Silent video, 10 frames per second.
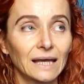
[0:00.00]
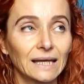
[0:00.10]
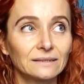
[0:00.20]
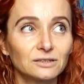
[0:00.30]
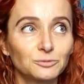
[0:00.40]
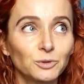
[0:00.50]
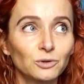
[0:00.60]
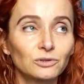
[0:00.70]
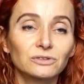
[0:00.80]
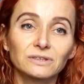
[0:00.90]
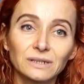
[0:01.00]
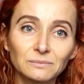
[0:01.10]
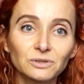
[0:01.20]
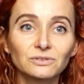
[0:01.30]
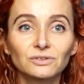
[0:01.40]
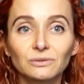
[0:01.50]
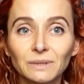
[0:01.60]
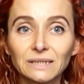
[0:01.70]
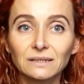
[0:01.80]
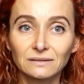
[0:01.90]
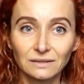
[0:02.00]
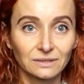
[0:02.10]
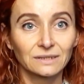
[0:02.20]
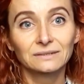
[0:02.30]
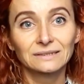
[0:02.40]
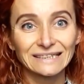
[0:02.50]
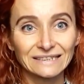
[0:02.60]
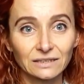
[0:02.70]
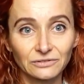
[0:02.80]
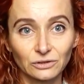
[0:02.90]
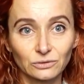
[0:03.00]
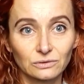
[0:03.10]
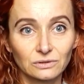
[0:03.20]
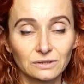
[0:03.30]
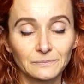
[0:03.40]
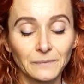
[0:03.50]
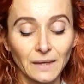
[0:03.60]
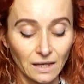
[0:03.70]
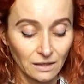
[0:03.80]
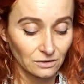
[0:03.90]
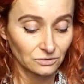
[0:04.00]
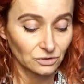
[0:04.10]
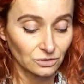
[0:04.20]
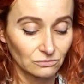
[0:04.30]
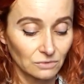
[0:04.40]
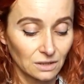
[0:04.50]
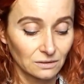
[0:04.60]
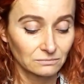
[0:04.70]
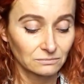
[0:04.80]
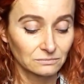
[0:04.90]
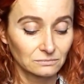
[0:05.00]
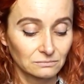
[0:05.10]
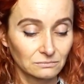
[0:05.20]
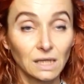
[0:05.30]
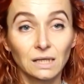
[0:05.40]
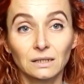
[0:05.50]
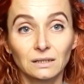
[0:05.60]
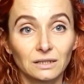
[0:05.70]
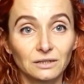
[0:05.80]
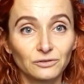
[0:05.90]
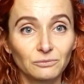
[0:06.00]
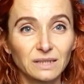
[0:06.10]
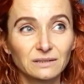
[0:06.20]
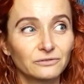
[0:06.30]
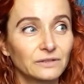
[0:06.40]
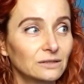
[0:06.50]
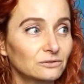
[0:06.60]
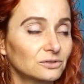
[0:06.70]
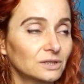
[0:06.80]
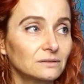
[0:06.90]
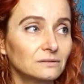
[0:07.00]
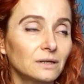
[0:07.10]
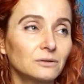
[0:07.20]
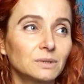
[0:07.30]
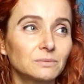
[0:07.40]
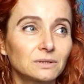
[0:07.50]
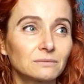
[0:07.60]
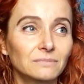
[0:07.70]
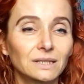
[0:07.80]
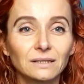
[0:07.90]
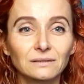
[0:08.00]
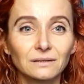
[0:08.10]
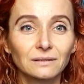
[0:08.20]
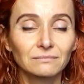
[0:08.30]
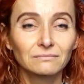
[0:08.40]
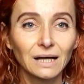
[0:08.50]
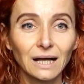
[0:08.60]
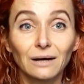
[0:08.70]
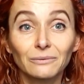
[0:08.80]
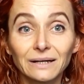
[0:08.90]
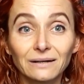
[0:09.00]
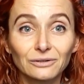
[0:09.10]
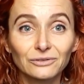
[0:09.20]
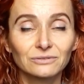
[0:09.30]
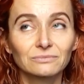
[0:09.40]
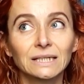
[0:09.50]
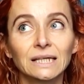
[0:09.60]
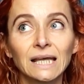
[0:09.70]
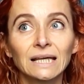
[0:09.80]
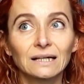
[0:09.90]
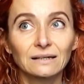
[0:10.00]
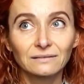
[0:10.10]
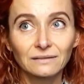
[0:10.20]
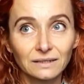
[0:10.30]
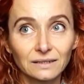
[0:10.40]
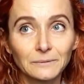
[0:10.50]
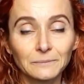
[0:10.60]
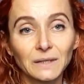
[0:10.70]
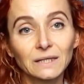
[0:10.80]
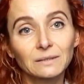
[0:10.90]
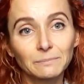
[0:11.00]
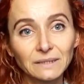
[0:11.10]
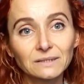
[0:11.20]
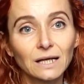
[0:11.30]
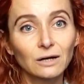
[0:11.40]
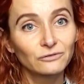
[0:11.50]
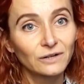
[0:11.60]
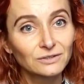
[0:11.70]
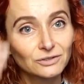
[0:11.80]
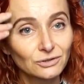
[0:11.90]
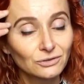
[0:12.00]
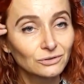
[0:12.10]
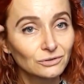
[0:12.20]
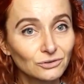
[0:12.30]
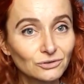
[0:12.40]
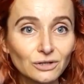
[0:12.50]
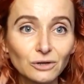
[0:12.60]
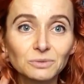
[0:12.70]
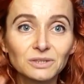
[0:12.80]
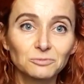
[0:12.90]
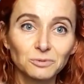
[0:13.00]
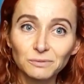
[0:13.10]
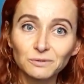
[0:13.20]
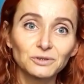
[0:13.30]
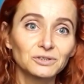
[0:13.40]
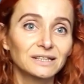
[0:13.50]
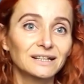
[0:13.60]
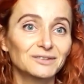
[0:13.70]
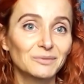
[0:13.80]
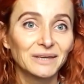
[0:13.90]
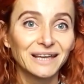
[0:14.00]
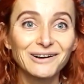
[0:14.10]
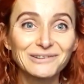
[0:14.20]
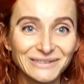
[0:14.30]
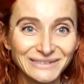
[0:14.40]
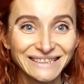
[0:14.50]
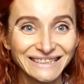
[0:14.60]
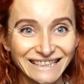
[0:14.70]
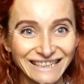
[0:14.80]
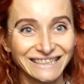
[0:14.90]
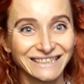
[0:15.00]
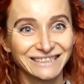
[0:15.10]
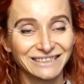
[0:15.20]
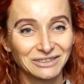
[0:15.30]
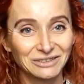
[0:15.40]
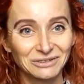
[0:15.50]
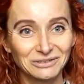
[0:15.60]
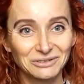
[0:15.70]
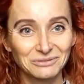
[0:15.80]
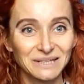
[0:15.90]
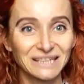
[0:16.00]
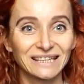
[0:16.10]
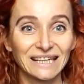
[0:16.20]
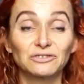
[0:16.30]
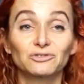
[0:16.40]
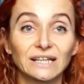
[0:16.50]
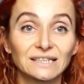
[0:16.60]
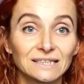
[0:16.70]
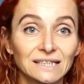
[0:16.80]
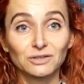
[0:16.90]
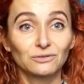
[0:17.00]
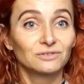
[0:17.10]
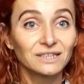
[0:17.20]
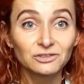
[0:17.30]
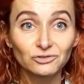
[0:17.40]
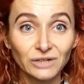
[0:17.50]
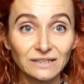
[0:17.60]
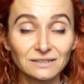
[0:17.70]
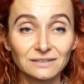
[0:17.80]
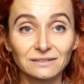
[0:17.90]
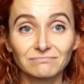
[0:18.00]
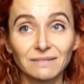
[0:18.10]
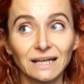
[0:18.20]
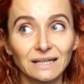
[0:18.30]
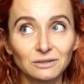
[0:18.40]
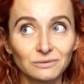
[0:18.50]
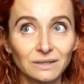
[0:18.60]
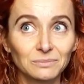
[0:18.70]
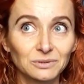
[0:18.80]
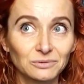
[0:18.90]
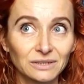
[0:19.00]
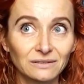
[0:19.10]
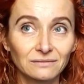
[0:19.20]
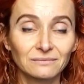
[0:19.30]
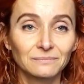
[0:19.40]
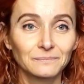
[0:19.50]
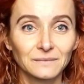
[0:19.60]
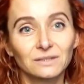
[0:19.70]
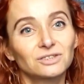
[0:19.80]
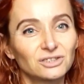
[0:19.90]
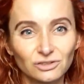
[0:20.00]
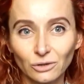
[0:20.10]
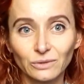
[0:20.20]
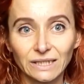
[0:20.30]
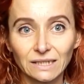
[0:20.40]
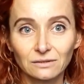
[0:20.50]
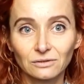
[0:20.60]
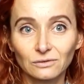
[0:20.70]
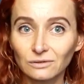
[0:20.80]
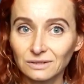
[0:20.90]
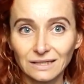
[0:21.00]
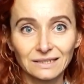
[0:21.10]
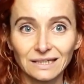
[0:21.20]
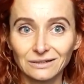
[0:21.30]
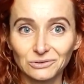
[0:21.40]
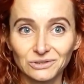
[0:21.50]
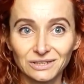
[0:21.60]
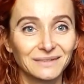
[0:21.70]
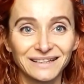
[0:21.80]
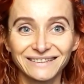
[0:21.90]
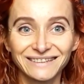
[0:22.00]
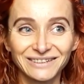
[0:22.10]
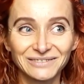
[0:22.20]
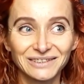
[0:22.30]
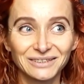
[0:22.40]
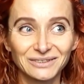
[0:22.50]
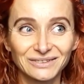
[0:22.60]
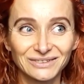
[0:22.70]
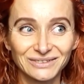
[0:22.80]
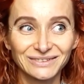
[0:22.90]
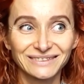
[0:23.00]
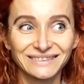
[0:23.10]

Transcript: and it's more time consuming than difficult. So if you make the flounce, I don't know, maybe another hour or something. I think it depends how fast you sew, because people usually ask me how long it takes to make a dress. So this dress, anywhere between just sewing, not cutting out. I never do